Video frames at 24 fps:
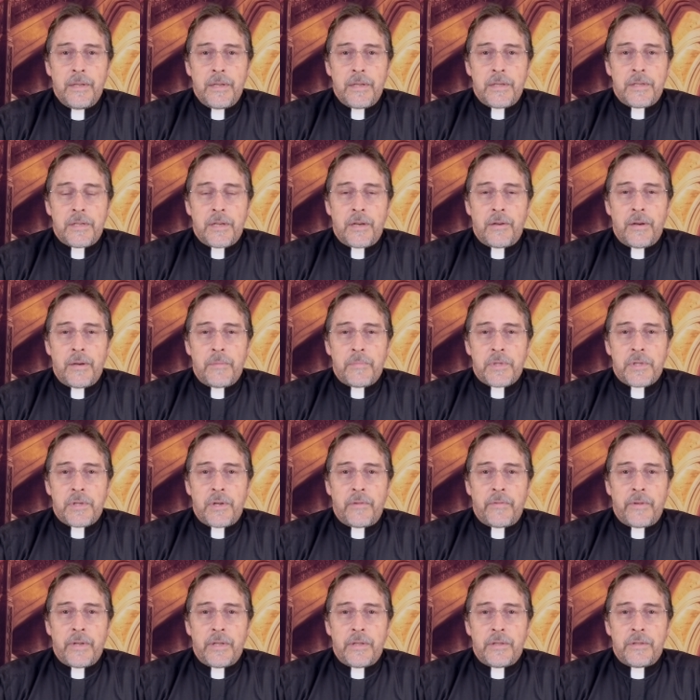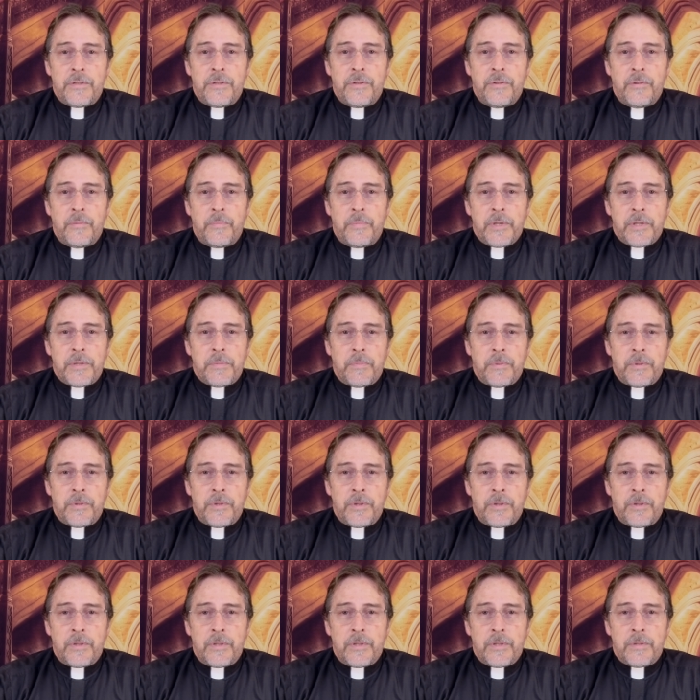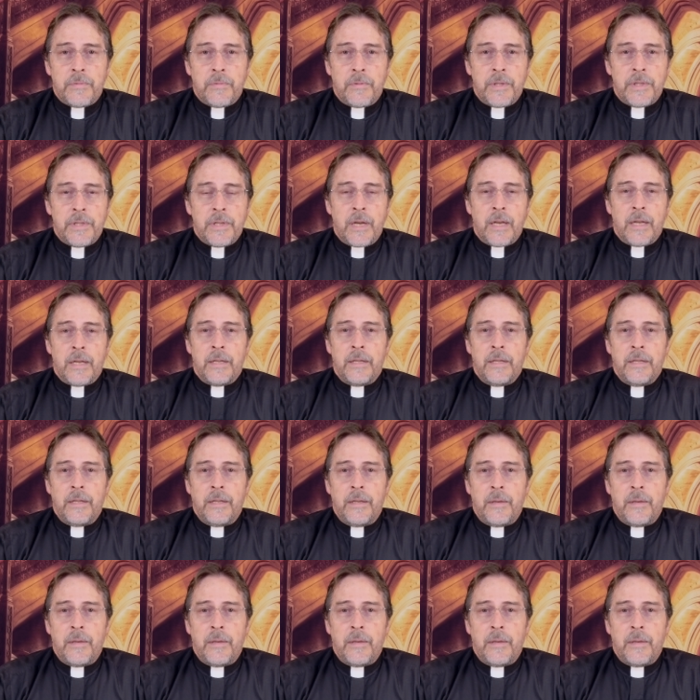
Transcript: So I'm serving two Episcopal churches, which I